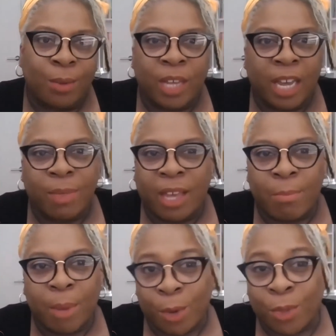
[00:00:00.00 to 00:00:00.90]
And they're
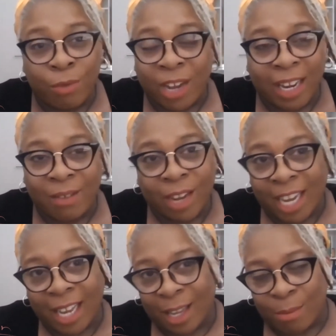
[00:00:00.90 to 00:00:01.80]
both really,
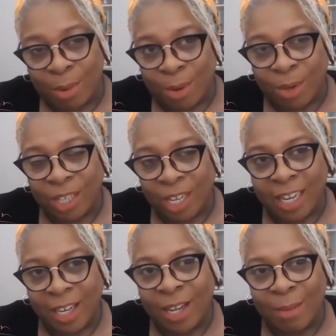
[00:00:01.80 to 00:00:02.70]
really important,
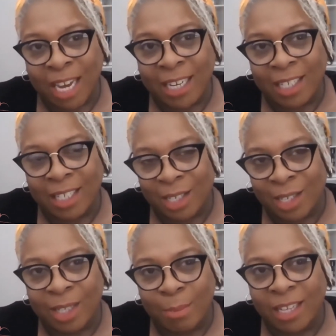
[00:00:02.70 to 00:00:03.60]
and you can make
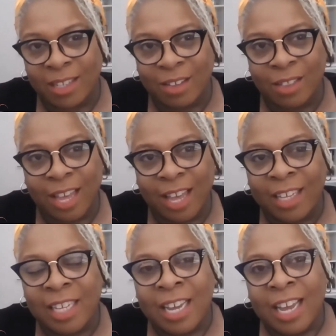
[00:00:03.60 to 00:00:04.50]
decisions based on that.
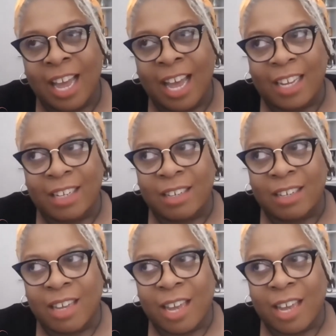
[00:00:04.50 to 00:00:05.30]
And